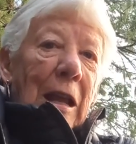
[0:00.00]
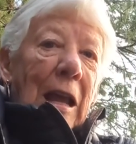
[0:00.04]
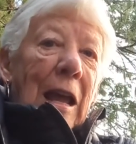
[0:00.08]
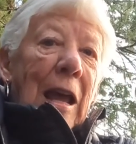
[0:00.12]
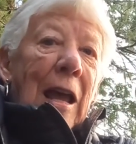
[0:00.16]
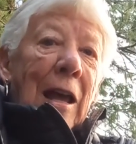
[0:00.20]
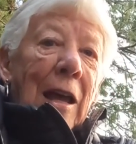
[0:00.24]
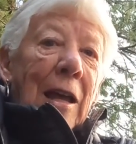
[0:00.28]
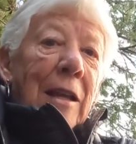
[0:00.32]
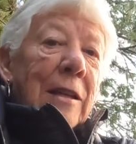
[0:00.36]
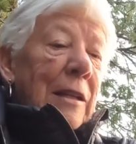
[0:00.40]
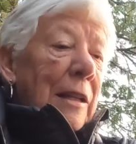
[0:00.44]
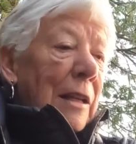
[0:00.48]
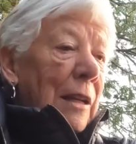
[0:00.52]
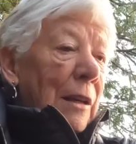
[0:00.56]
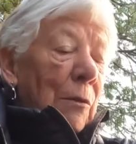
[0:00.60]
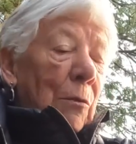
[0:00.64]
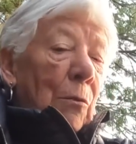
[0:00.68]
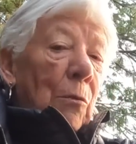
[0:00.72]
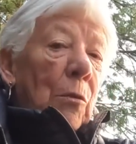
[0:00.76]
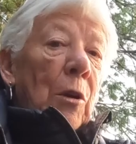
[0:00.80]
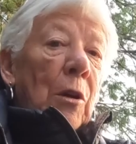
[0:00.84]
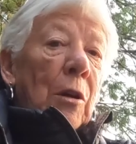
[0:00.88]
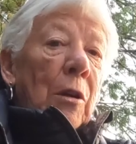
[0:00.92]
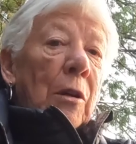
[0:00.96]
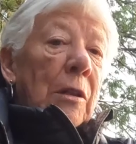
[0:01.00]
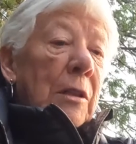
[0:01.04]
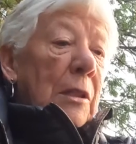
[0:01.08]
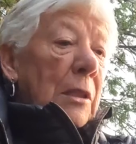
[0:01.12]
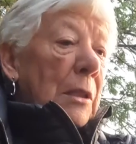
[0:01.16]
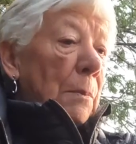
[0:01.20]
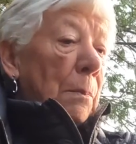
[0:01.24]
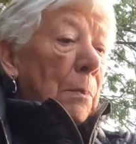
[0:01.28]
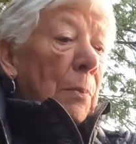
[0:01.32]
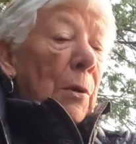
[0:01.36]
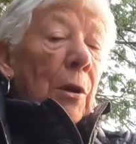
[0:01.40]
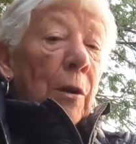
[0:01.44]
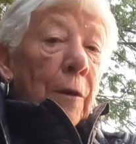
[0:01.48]
and it works
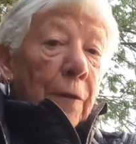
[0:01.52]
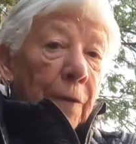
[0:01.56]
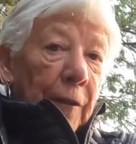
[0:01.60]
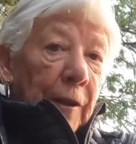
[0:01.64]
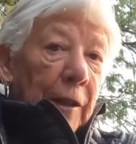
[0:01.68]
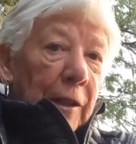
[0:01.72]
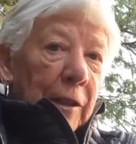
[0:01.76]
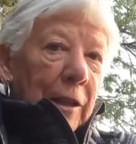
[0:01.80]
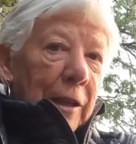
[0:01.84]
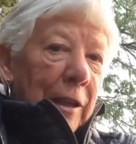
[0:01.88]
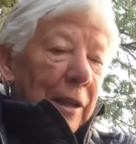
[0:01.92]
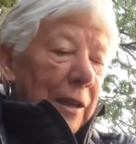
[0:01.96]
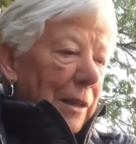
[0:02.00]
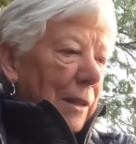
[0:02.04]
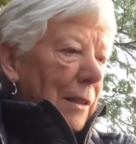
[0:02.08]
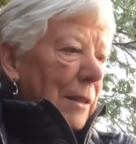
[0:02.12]
perfectly.